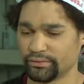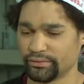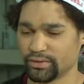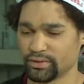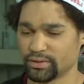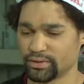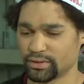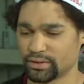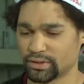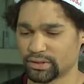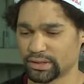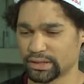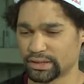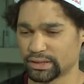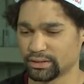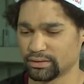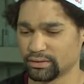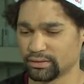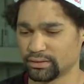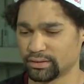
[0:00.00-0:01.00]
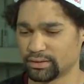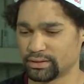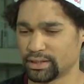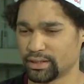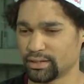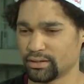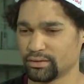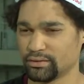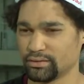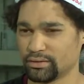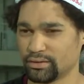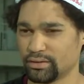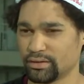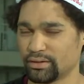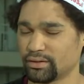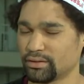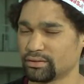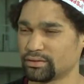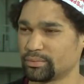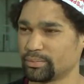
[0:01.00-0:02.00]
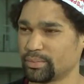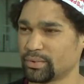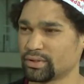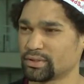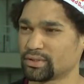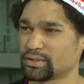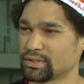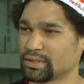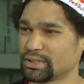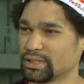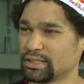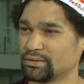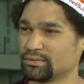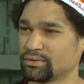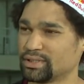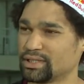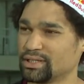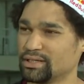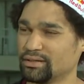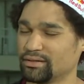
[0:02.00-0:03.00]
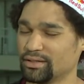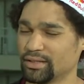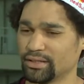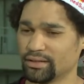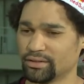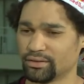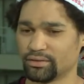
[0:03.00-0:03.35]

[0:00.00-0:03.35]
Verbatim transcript: the first, the second, and the third spots that was there. Like,